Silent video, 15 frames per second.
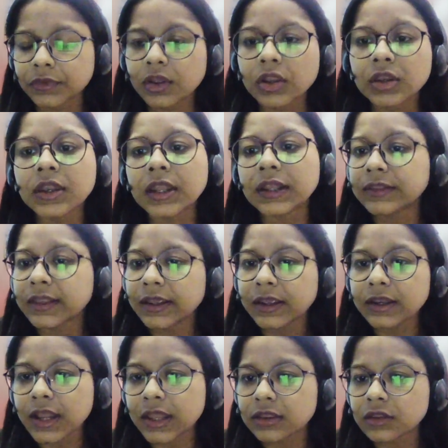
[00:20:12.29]
nothing
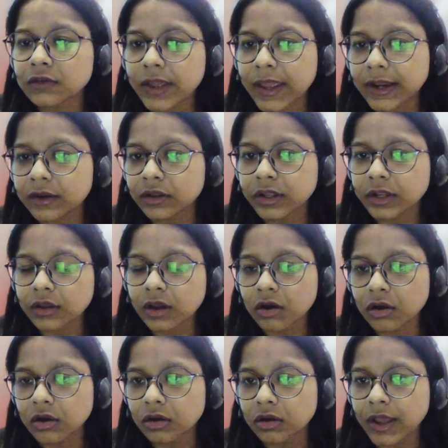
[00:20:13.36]
in header, header
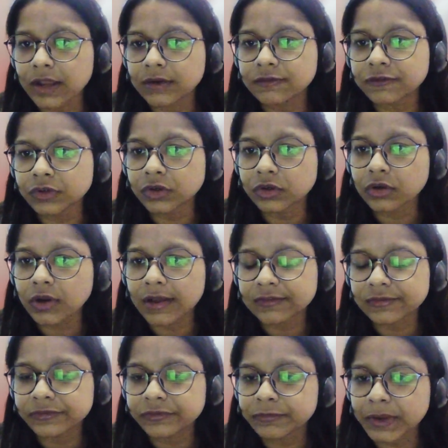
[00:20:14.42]
uh, and footer. I've
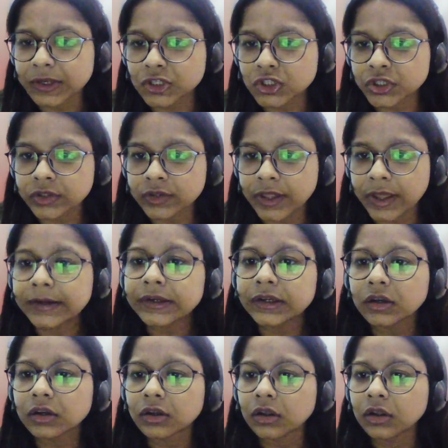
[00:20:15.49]
mentioned that.
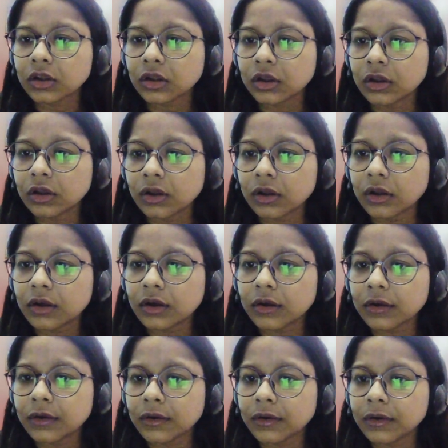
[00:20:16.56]

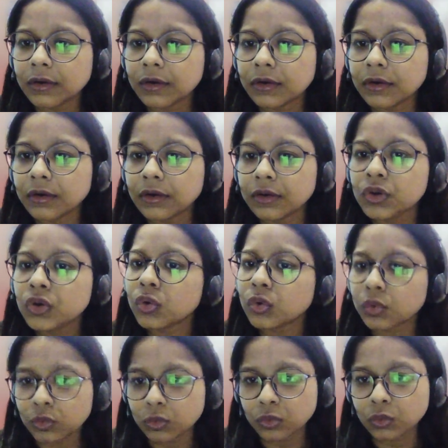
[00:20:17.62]
Uh,
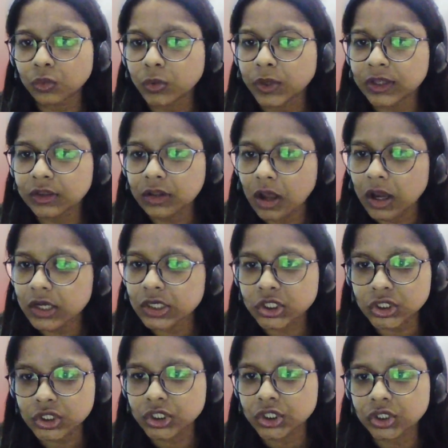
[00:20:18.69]
no,
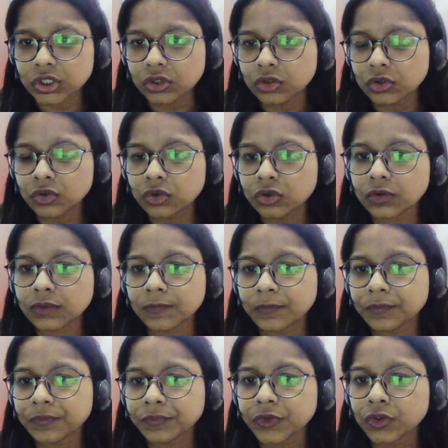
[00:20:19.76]
Hush.
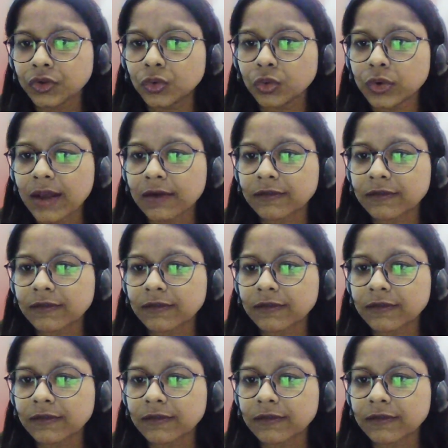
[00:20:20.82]
you don't have